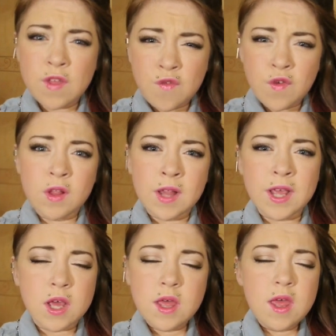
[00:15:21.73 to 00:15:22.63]
They feel
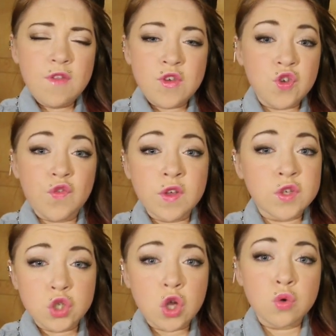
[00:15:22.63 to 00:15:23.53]
like they just
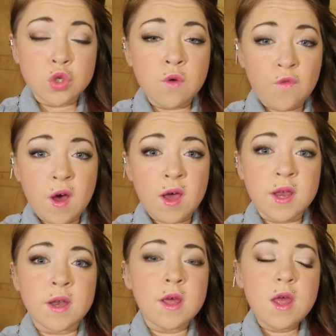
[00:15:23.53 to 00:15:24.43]
feel so so
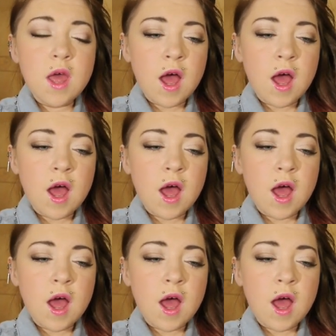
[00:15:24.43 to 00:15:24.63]
fine